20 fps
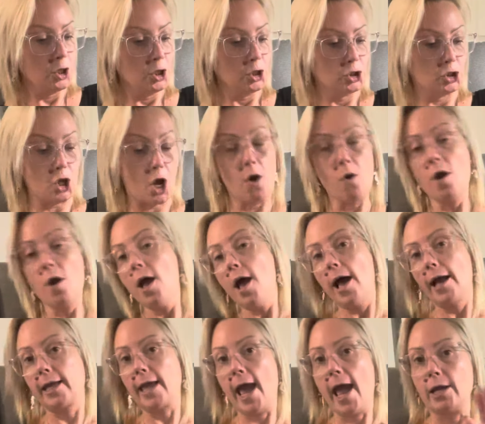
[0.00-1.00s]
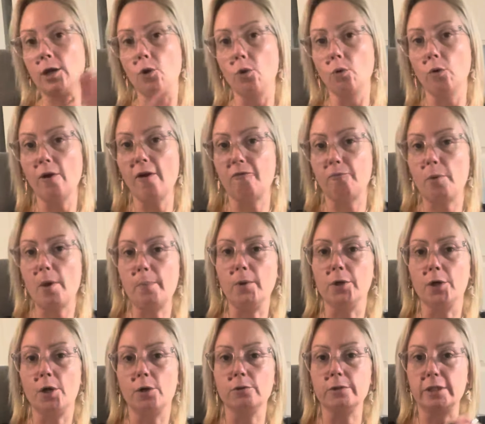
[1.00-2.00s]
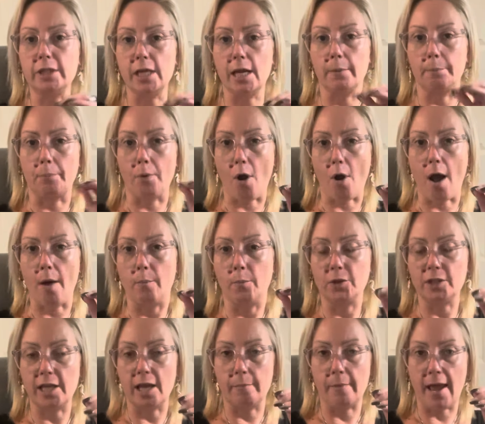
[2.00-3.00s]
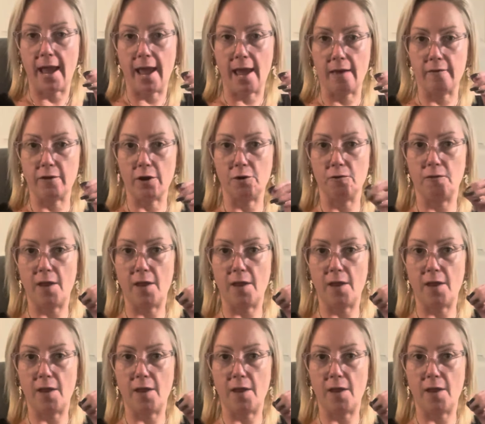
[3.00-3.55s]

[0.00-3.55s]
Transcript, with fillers: So again, you if people don't see a problem with their behavior,